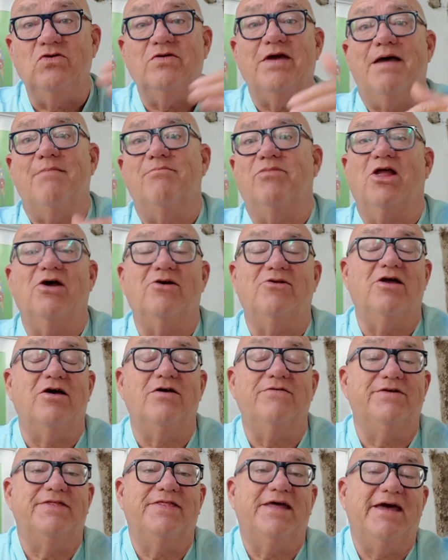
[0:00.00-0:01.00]
get blown
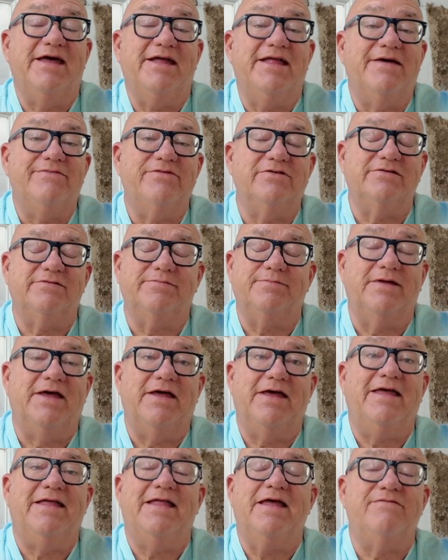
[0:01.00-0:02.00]
over, they
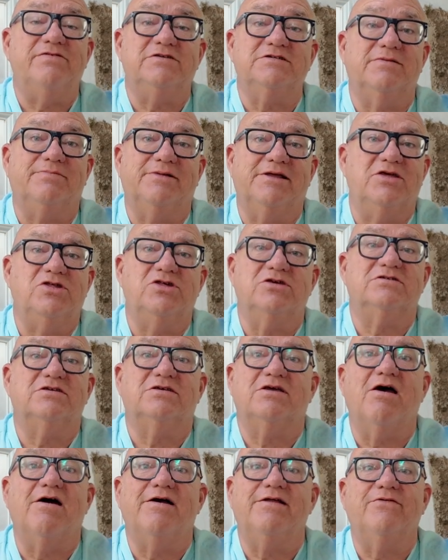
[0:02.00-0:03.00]
inevitably
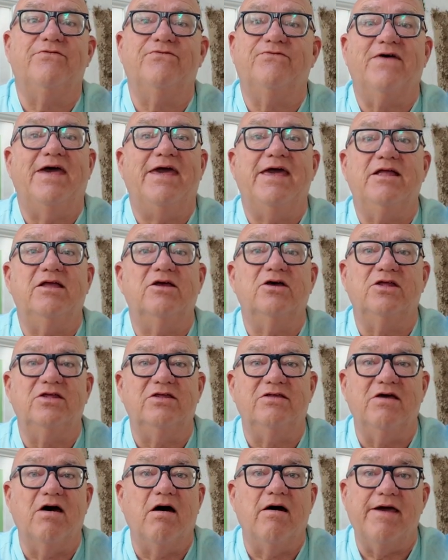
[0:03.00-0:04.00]
just kind of fade
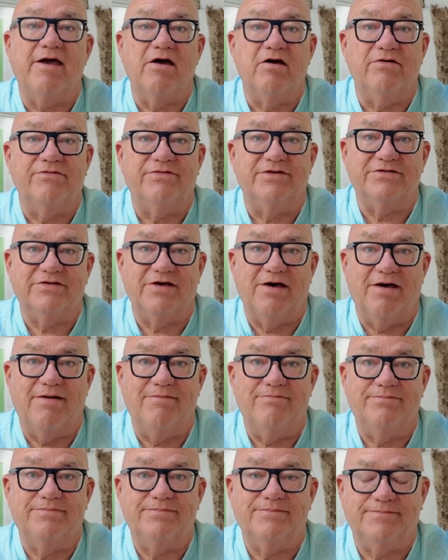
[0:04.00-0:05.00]
and die over
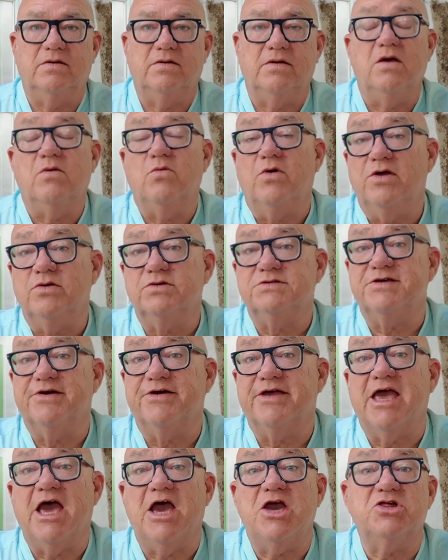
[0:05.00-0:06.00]
time. We also
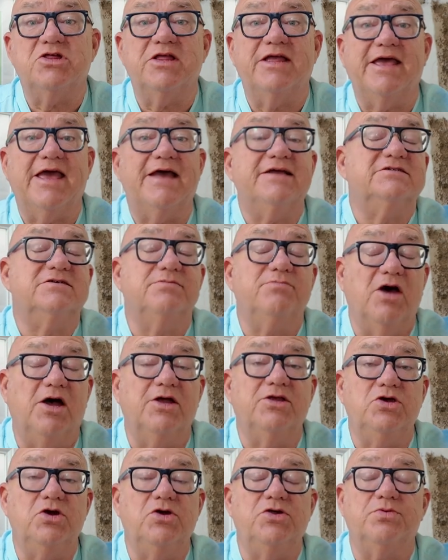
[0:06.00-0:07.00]
occasionally get some
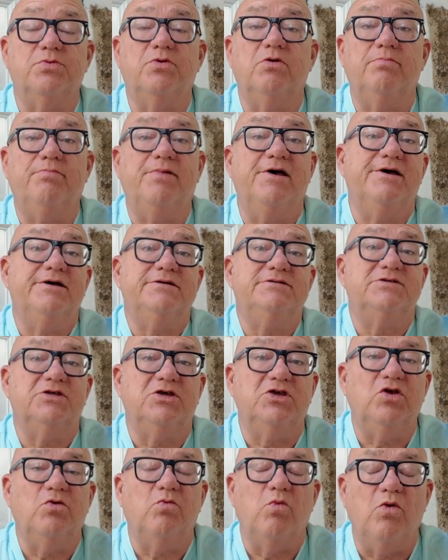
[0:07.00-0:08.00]
unusual birds that
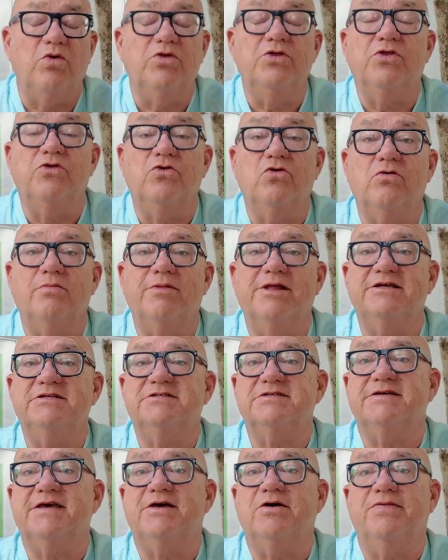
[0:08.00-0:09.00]
you wouldn't normally
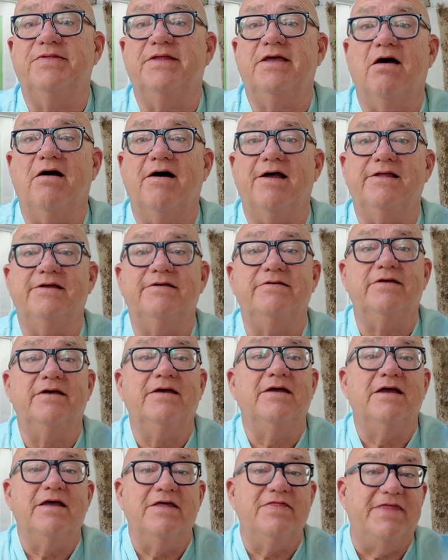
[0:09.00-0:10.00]
see on the island.
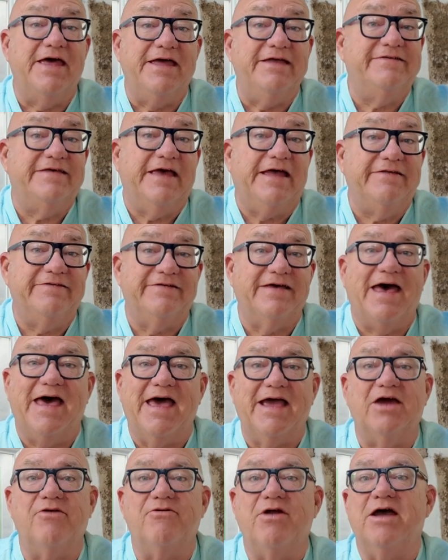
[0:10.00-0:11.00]
They tend to
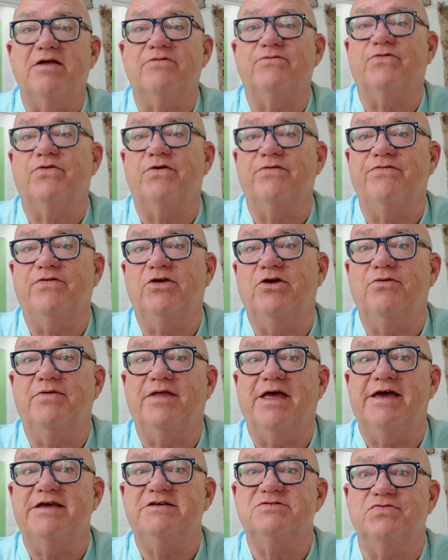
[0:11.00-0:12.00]
hang around for a few
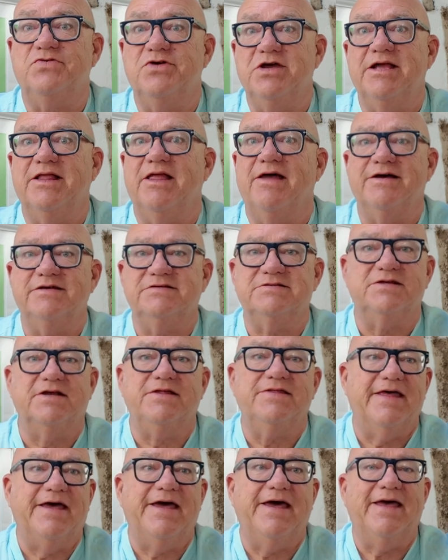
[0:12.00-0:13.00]
days, realise
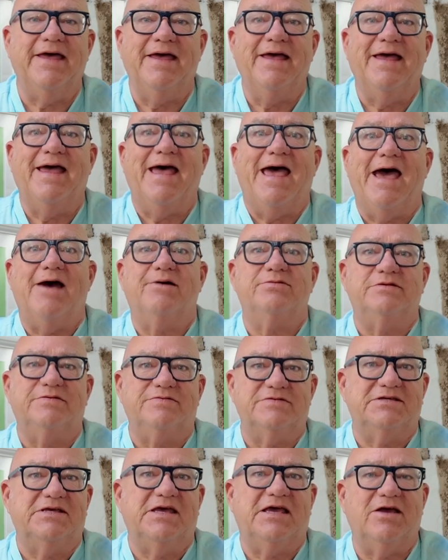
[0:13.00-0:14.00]
that they're out of
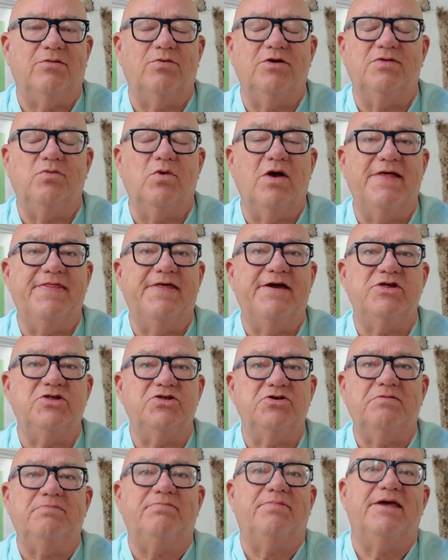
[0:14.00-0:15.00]
sync with where they
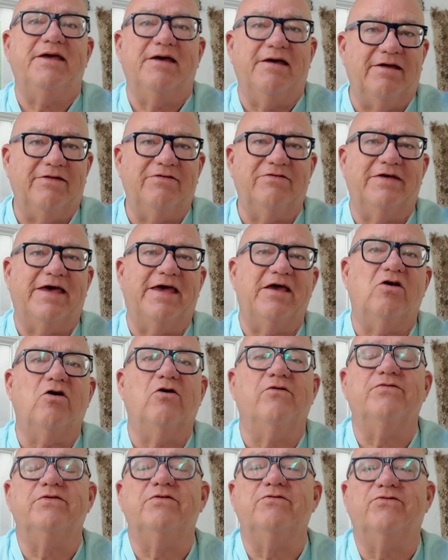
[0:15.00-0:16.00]
should be, and take
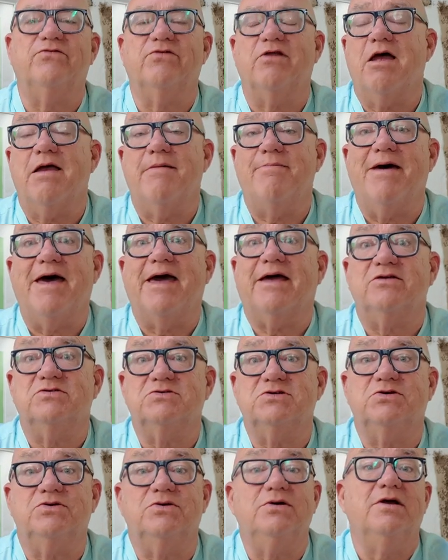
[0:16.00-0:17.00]
off and fly back
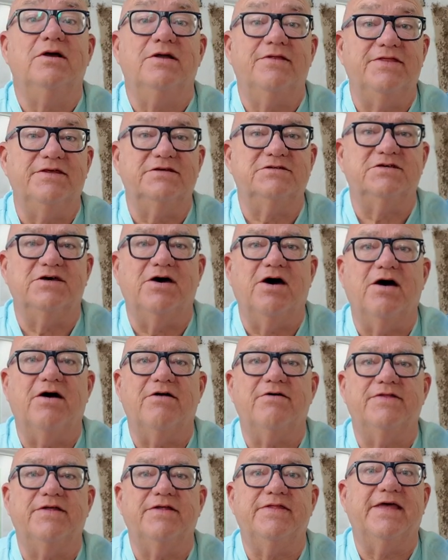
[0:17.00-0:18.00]
to the
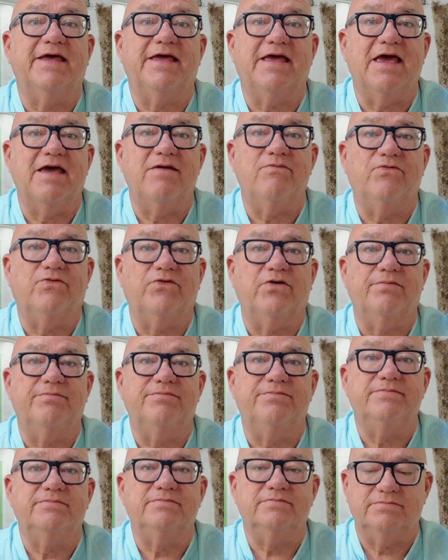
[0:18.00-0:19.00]
Sahara that they came from.
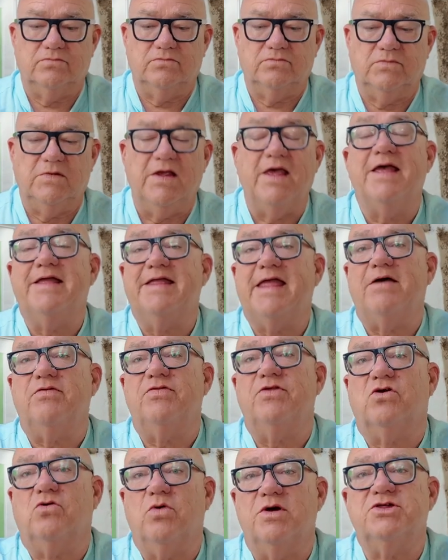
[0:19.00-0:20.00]
Now,
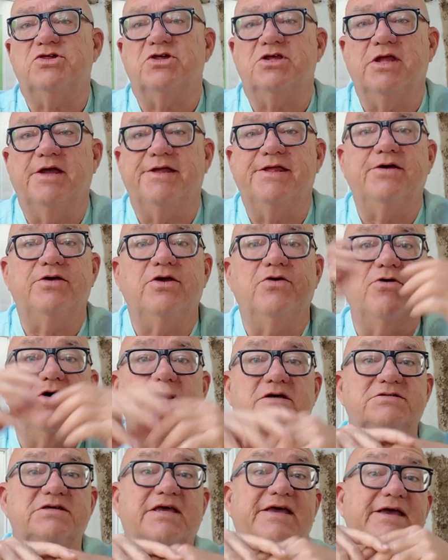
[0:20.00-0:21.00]
the question I know you're
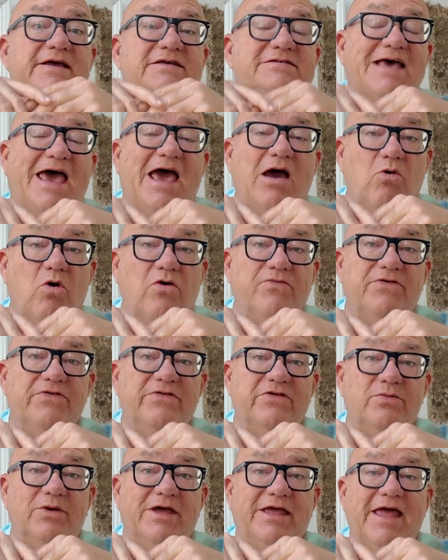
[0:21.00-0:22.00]
asking is, how often
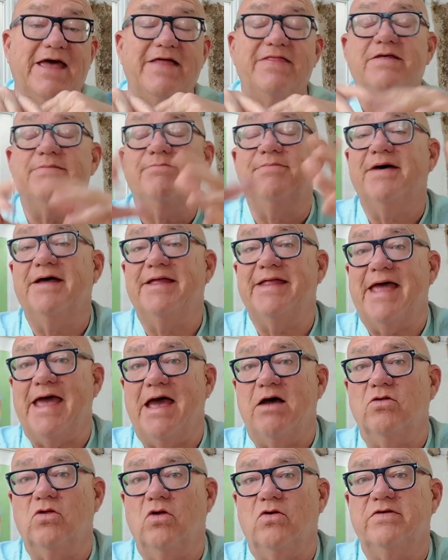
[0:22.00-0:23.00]
do we get them and
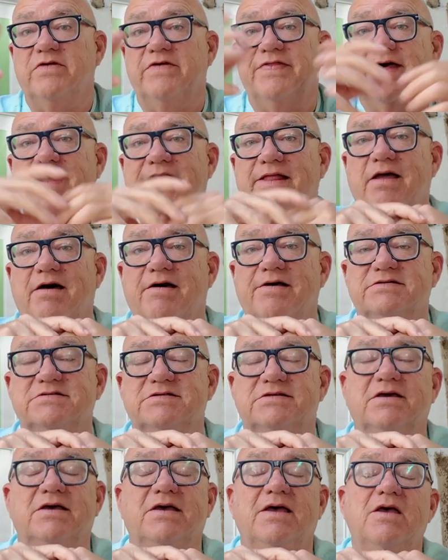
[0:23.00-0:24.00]
how long do they
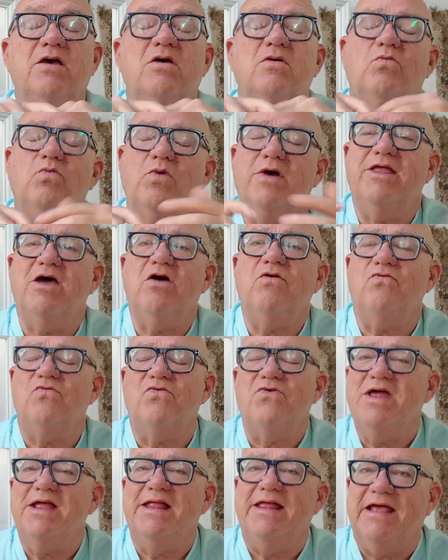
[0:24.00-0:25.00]
last? We don't
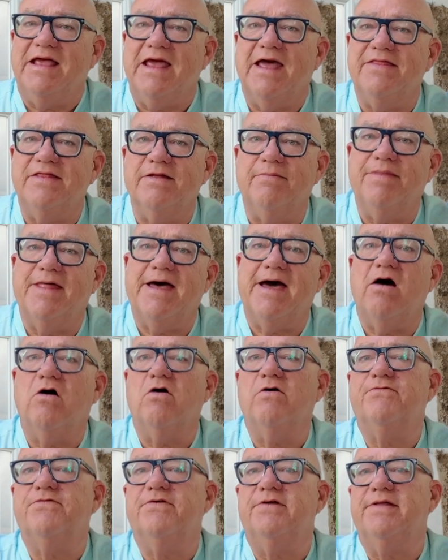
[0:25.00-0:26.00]
really get them that
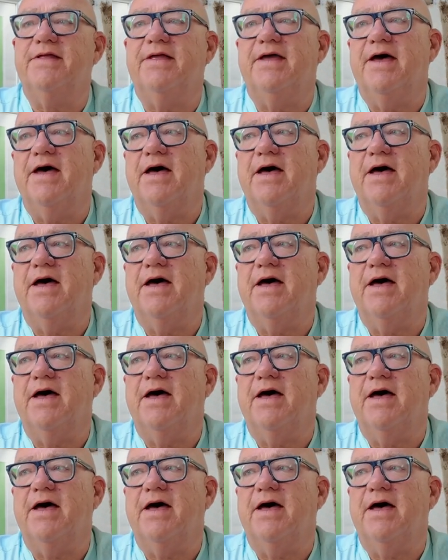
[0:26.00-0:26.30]
often.